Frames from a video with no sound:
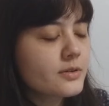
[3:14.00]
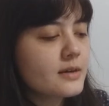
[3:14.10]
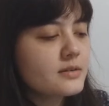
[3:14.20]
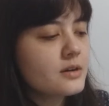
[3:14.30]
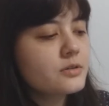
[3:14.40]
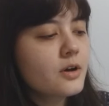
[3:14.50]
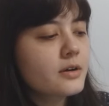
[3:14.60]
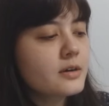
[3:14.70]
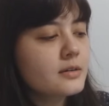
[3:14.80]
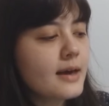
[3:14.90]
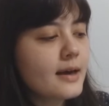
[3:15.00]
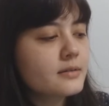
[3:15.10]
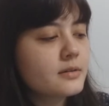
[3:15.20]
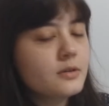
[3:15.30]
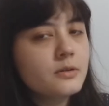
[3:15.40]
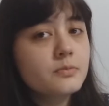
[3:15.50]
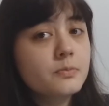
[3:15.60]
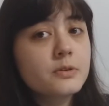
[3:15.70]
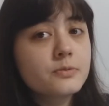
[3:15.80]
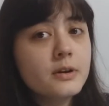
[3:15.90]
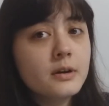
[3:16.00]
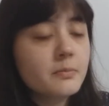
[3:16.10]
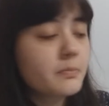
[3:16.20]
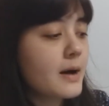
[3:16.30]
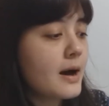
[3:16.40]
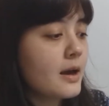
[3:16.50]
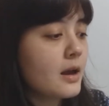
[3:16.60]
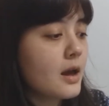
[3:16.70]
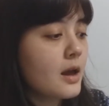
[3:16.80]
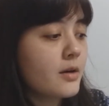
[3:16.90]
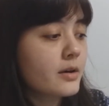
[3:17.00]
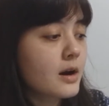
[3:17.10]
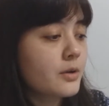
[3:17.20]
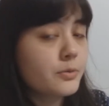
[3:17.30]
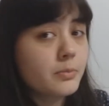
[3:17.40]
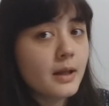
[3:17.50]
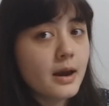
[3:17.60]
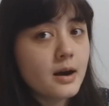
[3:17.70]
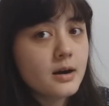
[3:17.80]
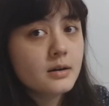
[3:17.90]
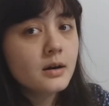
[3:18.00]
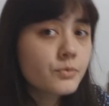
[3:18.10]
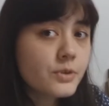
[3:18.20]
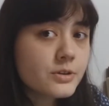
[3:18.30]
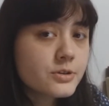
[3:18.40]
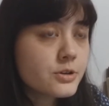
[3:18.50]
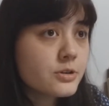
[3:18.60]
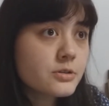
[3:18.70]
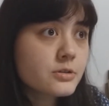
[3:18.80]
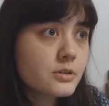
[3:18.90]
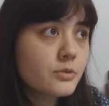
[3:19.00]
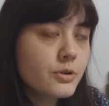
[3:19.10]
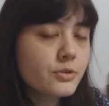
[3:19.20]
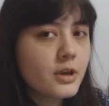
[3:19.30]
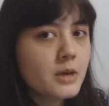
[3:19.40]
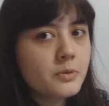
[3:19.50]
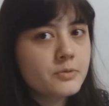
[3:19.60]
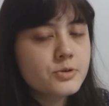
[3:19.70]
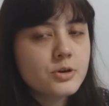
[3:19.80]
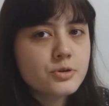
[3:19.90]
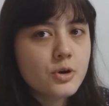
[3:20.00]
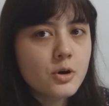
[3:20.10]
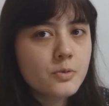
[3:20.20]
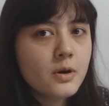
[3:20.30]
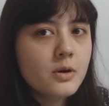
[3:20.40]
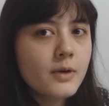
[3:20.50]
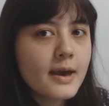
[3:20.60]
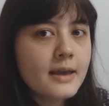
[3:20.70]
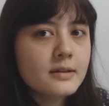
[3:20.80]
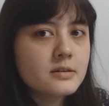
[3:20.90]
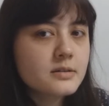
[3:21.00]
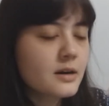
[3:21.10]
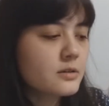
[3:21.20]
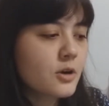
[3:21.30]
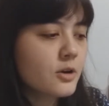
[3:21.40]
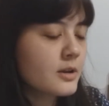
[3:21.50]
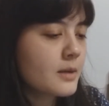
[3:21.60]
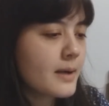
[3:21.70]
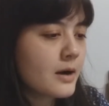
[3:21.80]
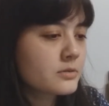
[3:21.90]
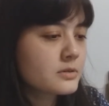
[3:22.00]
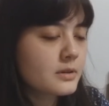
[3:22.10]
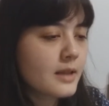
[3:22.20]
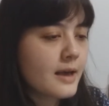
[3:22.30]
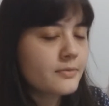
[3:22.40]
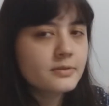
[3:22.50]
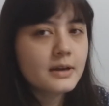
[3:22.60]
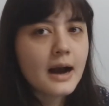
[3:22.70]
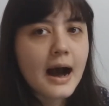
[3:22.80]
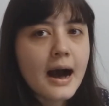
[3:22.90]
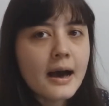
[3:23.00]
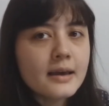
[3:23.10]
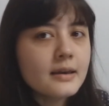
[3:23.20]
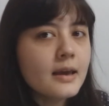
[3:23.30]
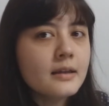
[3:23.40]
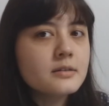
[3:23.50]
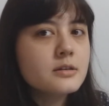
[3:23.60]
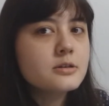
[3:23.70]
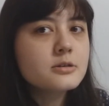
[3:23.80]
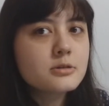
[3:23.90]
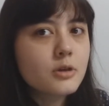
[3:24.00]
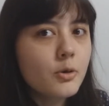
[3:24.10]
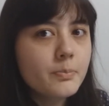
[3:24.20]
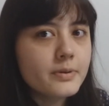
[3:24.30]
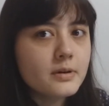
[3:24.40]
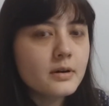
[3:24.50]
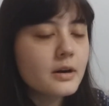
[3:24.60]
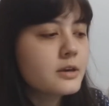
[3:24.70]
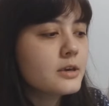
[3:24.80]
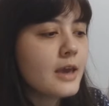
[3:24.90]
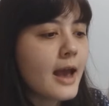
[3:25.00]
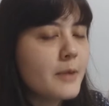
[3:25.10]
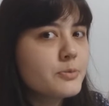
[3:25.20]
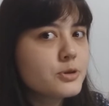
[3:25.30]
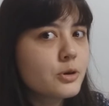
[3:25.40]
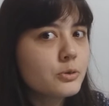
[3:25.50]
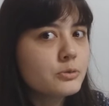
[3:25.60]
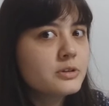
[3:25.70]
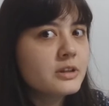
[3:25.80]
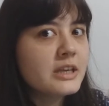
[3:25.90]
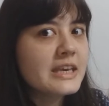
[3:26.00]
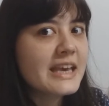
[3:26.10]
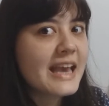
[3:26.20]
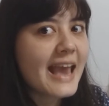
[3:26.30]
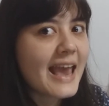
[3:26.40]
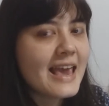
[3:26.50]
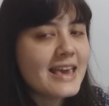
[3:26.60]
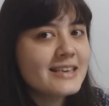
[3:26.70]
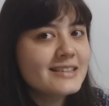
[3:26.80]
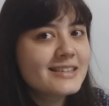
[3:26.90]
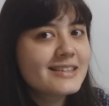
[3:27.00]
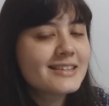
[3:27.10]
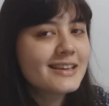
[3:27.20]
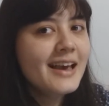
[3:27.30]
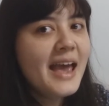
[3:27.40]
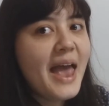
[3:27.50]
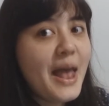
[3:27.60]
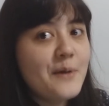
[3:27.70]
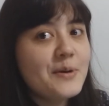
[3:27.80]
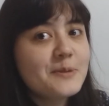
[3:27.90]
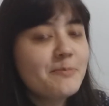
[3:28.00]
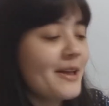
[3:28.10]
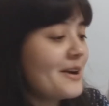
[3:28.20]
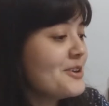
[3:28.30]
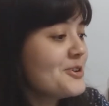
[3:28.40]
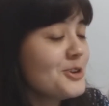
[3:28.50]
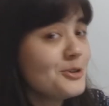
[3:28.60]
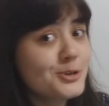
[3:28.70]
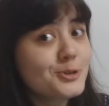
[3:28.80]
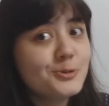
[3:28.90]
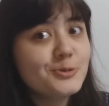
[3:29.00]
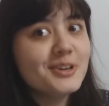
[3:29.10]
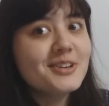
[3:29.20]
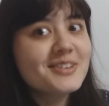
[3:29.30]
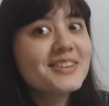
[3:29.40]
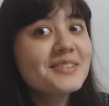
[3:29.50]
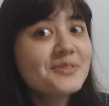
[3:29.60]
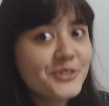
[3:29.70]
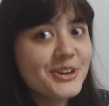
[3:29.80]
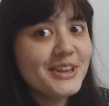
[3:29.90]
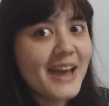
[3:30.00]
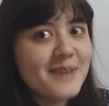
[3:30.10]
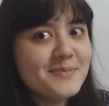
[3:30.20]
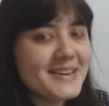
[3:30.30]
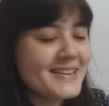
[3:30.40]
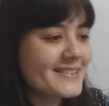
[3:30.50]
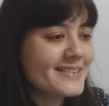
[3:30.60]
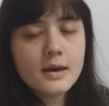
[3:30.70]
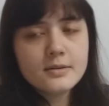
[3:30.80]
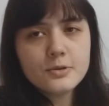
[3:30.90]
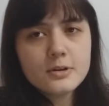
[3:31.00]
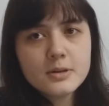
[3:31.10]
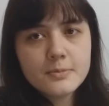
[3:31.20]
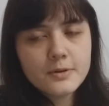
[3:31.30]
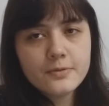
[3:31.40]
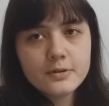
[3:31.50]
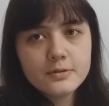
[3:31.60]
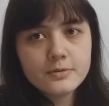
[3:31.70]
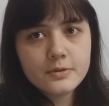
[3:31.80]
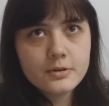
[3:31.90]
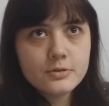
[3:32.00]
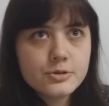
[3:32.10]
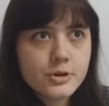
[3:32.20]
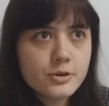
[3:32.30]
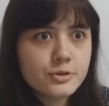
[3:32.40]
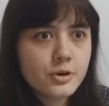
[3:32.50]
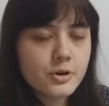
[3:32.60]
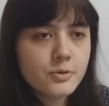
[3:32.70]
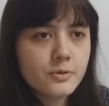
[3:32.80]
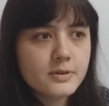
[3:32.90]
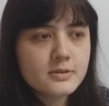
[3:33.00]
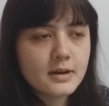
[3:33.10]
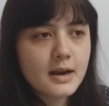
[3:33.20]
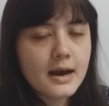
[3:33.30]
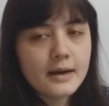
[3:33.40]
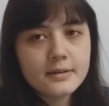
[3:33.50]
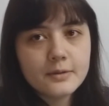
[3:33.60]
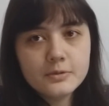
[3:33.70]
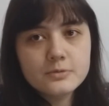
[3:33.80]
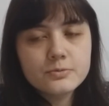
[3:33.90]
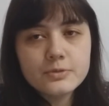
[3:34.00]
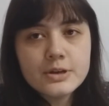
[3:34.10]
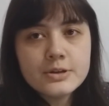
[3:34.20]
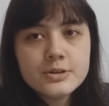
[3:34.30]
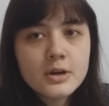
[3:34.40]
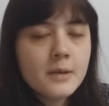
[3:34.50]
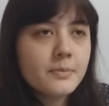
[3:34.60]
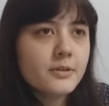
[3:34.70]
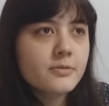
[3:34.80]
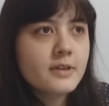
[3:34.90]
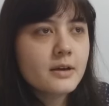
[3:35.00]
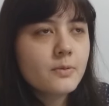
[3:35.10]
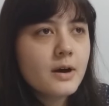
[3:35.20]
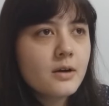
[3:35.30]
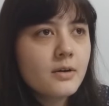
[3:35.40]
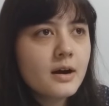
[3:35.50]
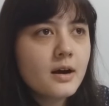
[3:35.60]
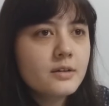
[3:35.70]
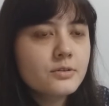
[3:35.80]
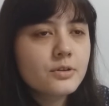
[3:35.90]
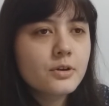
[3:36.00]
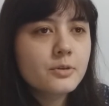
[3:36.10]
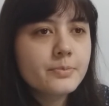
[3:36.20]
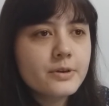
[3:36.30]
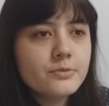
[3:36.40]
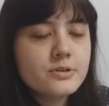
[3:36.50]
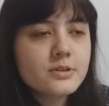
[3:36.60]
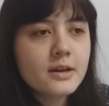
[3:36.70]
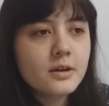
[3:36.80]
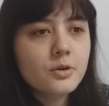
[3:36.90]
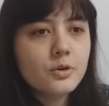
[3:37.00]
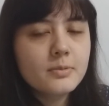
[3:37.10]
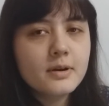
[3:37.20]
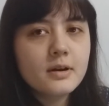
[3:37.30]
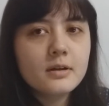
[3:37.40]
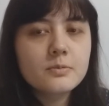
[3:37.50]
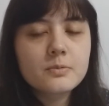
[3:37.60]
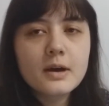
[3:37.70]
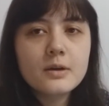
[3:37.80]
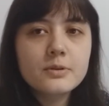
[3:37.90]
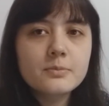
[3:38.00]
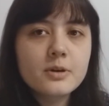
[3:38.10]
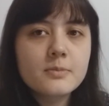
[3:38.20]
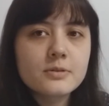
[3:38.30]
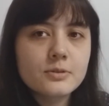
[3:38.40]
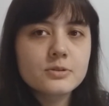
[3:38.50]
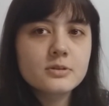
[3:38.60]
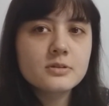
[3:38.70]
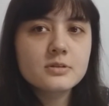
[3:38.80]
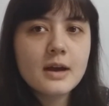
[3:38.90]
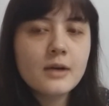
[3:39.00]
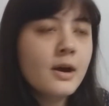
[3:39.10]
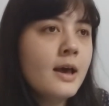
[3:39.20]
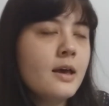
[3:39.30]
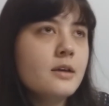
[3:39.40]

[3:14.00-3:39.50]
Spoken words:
So he started talking that he was reading by Eric Arthur Blair, which is the real name of George Orwell, and he started talking about the life of the guy, and it's so bitter. He absolutely hates Eric Blair. You should read this, really, I mean it. As a quick summary for this video, George Orwell was a guy that was rich, but he was like, well, I don't know, being rich is kind of cool, but I kind of want to become a socialist now.